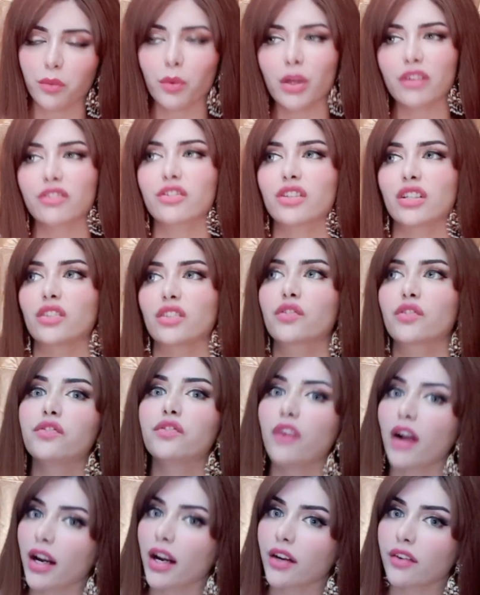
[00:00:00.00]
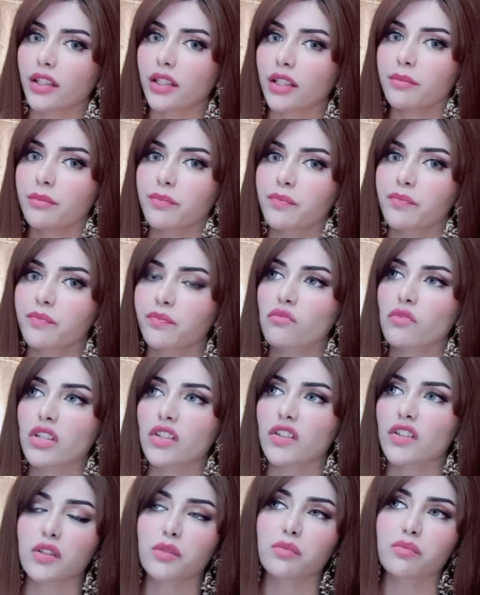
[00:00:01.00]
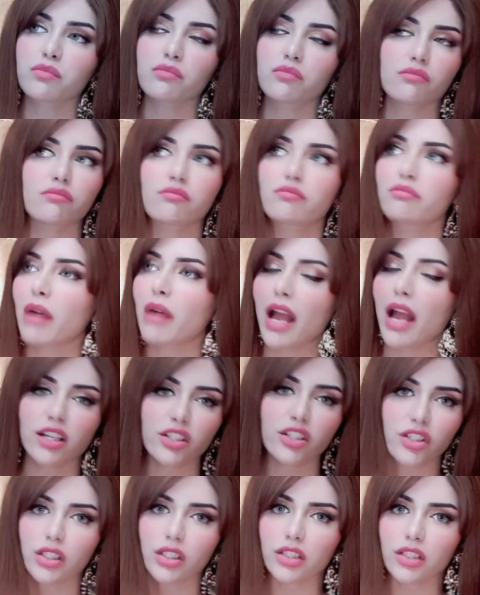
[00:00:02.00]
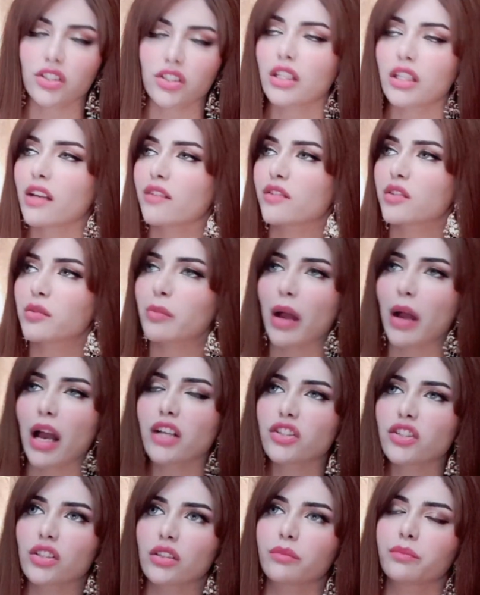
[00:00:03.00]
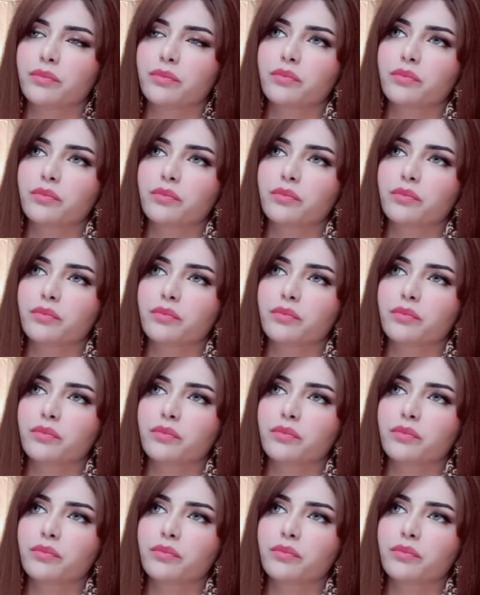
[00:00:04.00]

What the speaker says: Well, she's fiery, she's passionate, she loves passion.